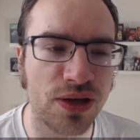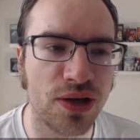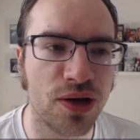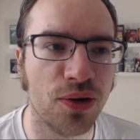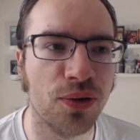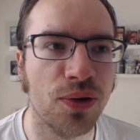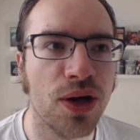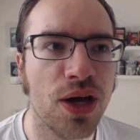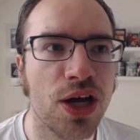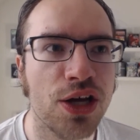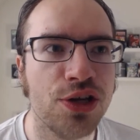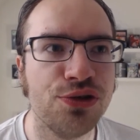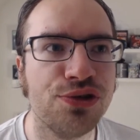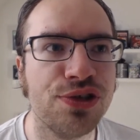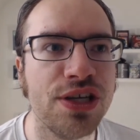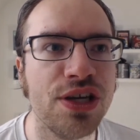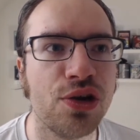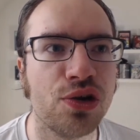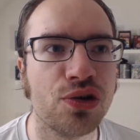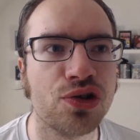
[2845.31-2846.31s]
You know, you
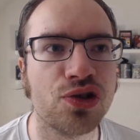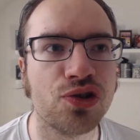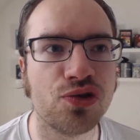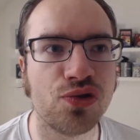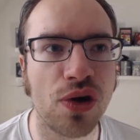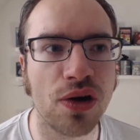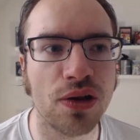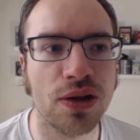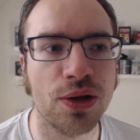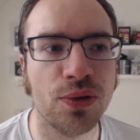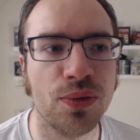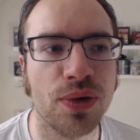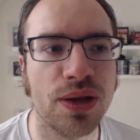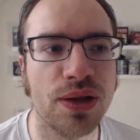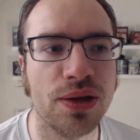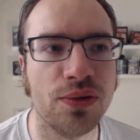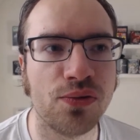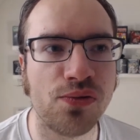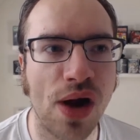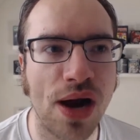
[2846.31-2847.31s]
see her struggling
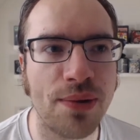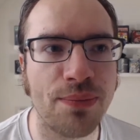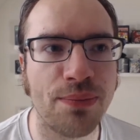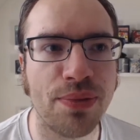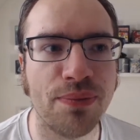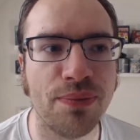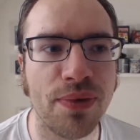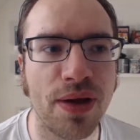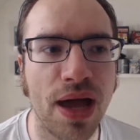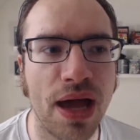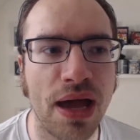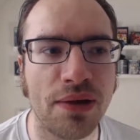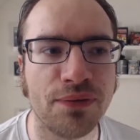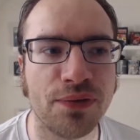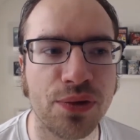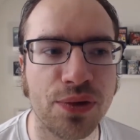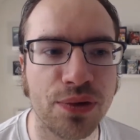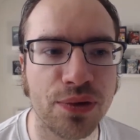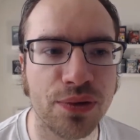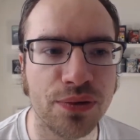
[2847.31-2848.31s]
with it right
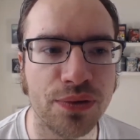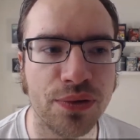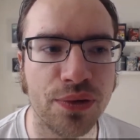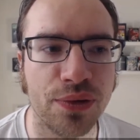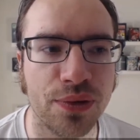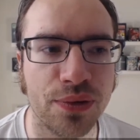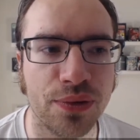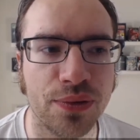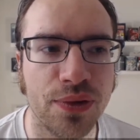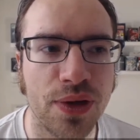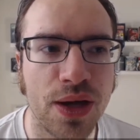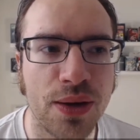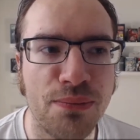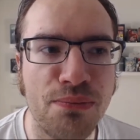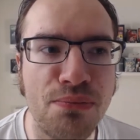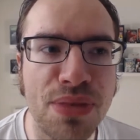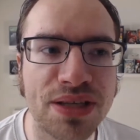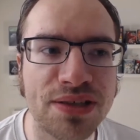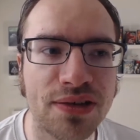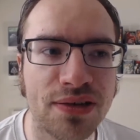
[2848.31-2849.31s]
after the the
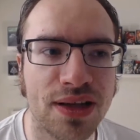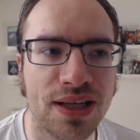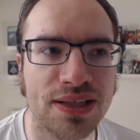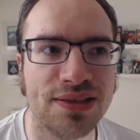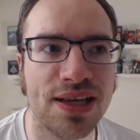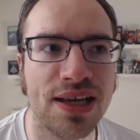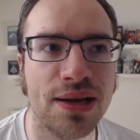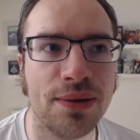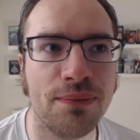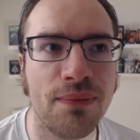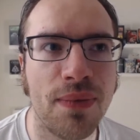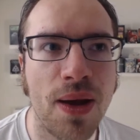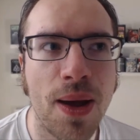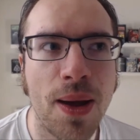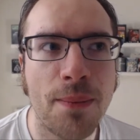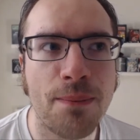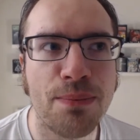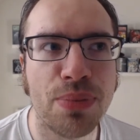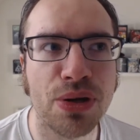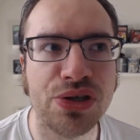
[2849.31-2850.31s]
missile has hit,
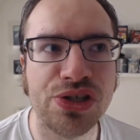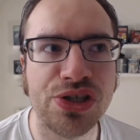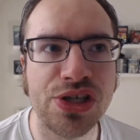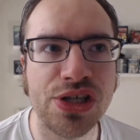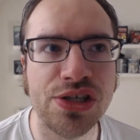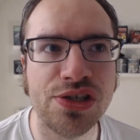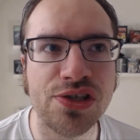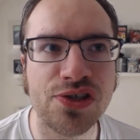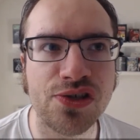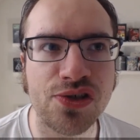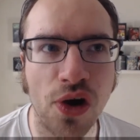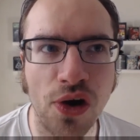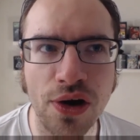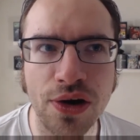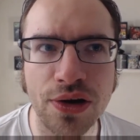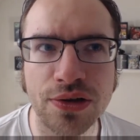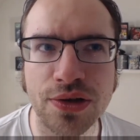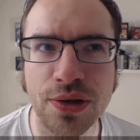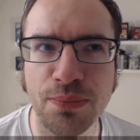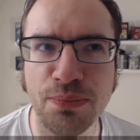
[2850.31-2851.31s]
but she
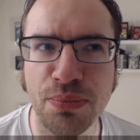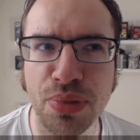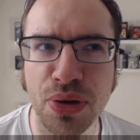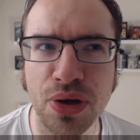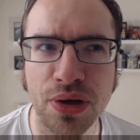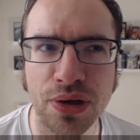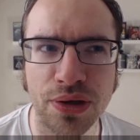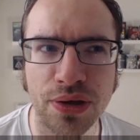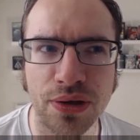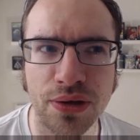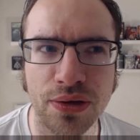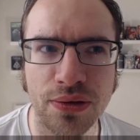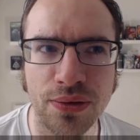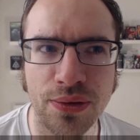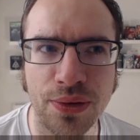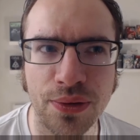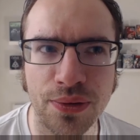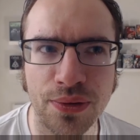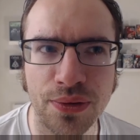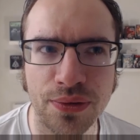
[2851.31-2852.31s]
started to put
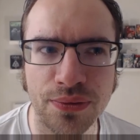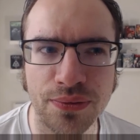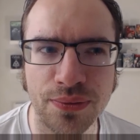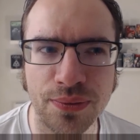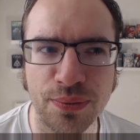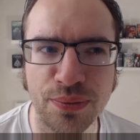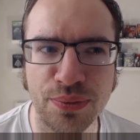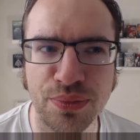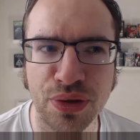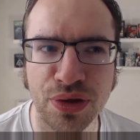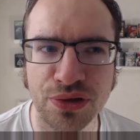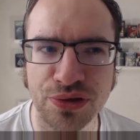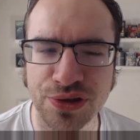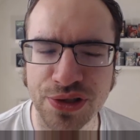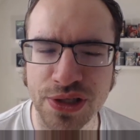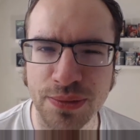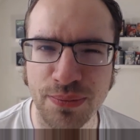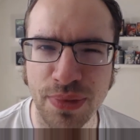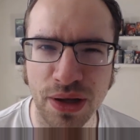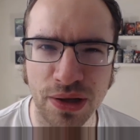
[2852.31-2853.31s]
the put her
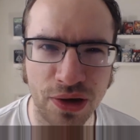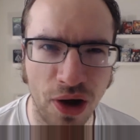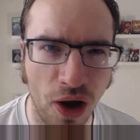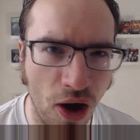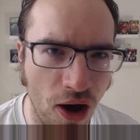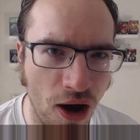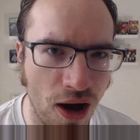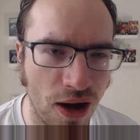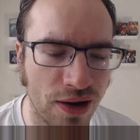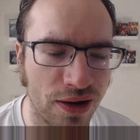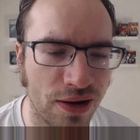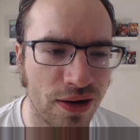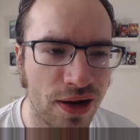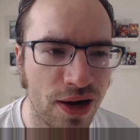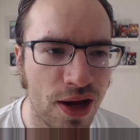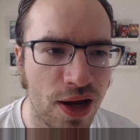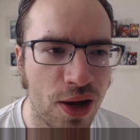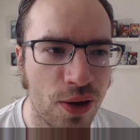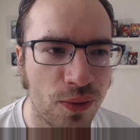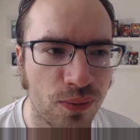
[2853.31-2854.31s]
seatbelt
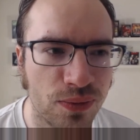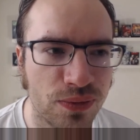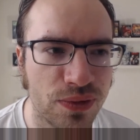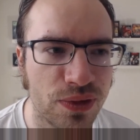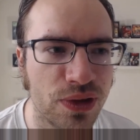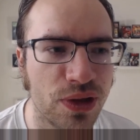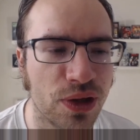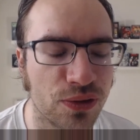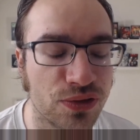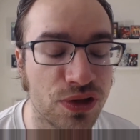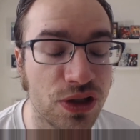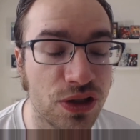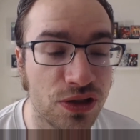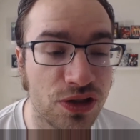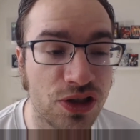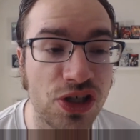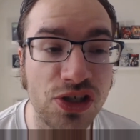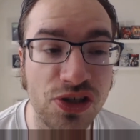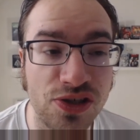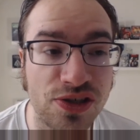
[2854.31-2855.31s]
on, you know,
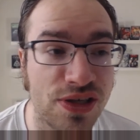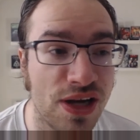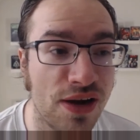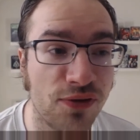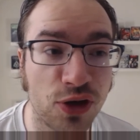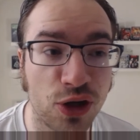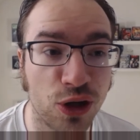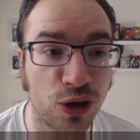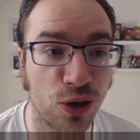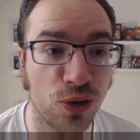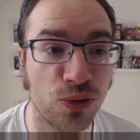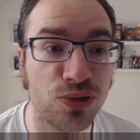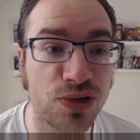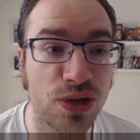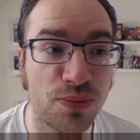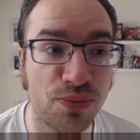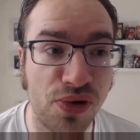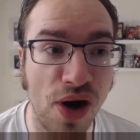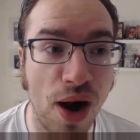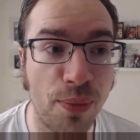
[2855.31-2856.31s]
she, she just never
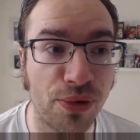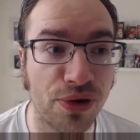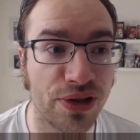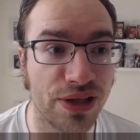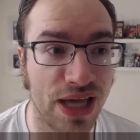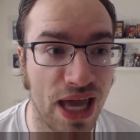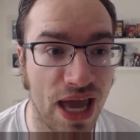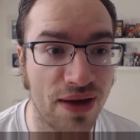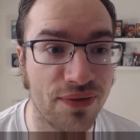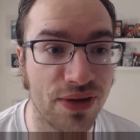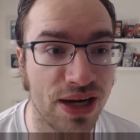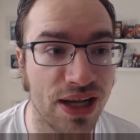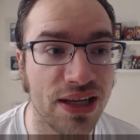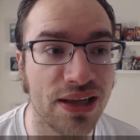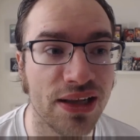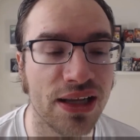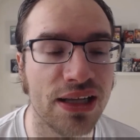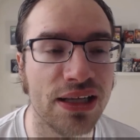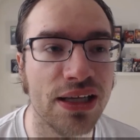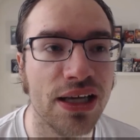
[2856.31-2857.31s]
closed it properly,
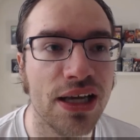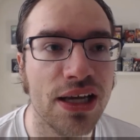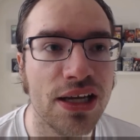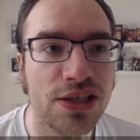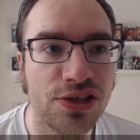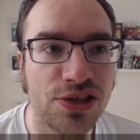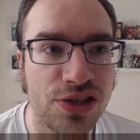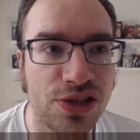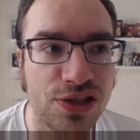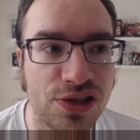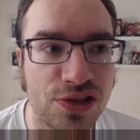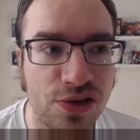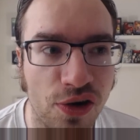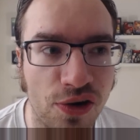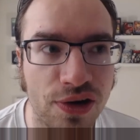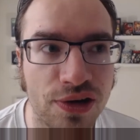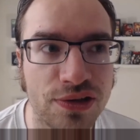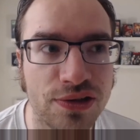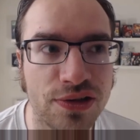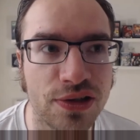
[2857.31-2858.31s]
evidently. She
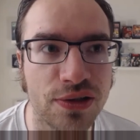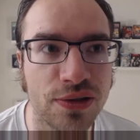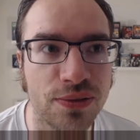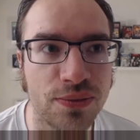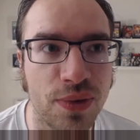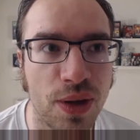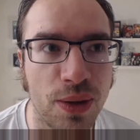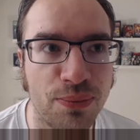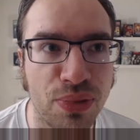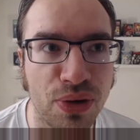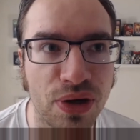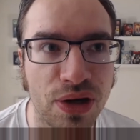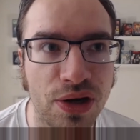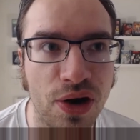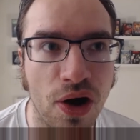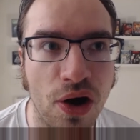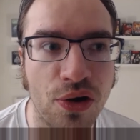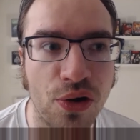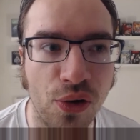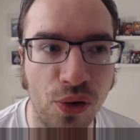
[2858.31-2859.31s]
started to put
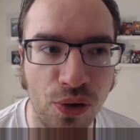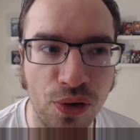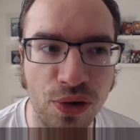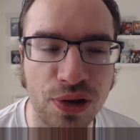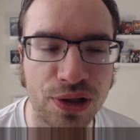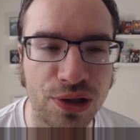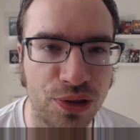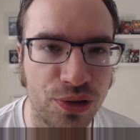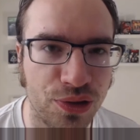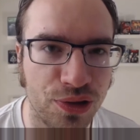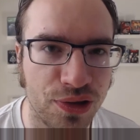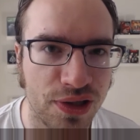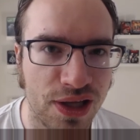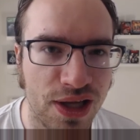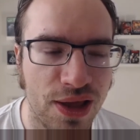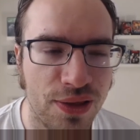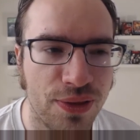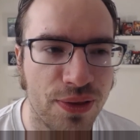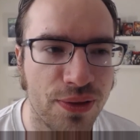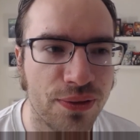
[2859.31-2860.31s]
it on earlier.
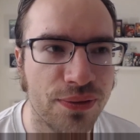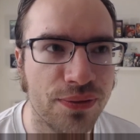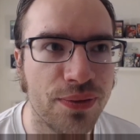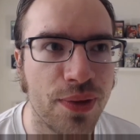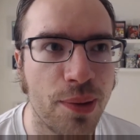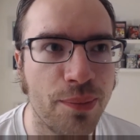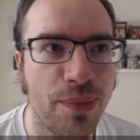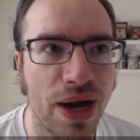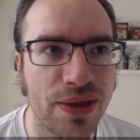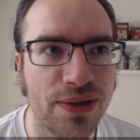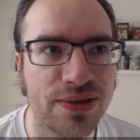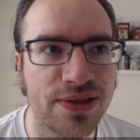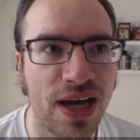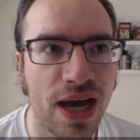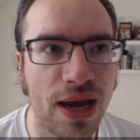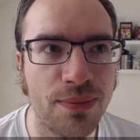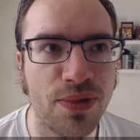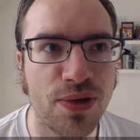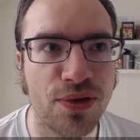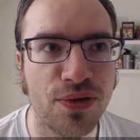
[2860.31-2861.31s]
The, by the
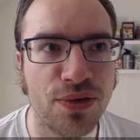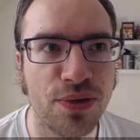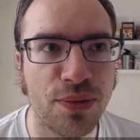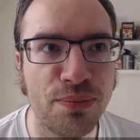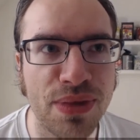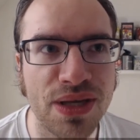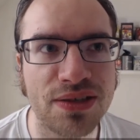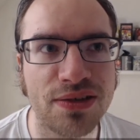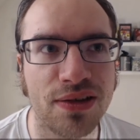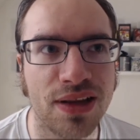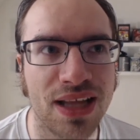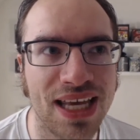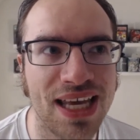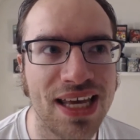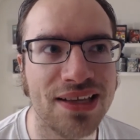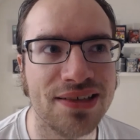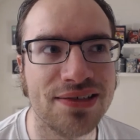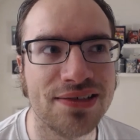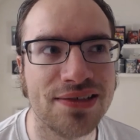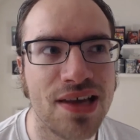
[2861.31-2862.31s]
time the, the missile
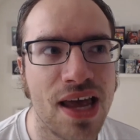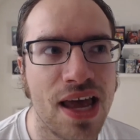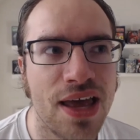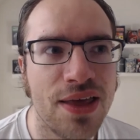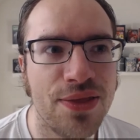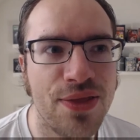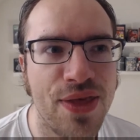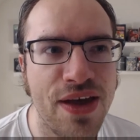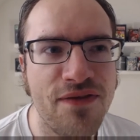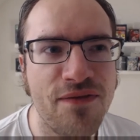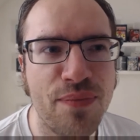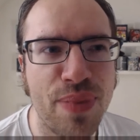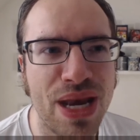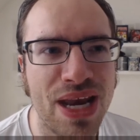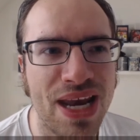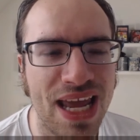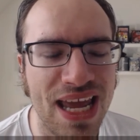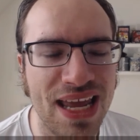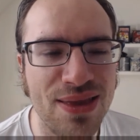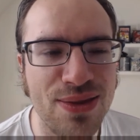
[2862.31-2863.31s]
hits, they've
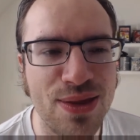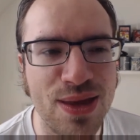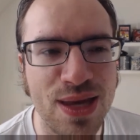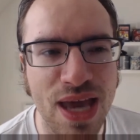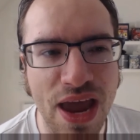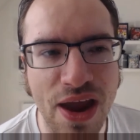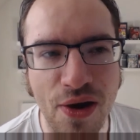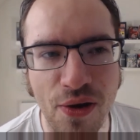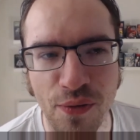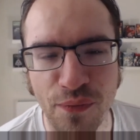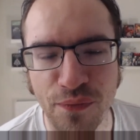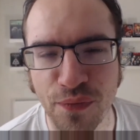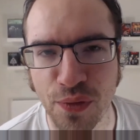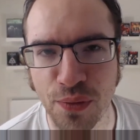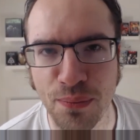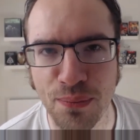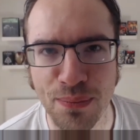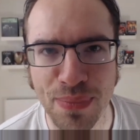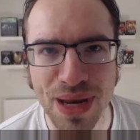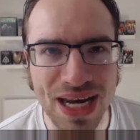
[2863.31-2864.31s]
been in the air
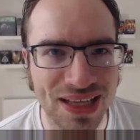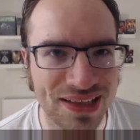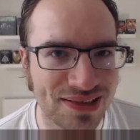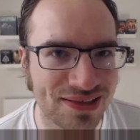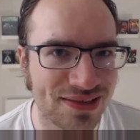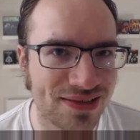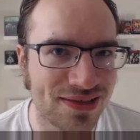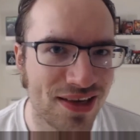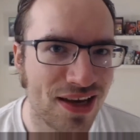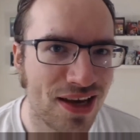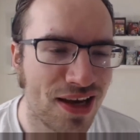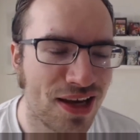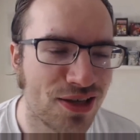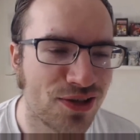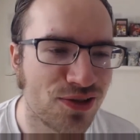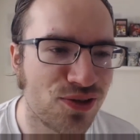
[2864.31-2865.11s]
for minutes.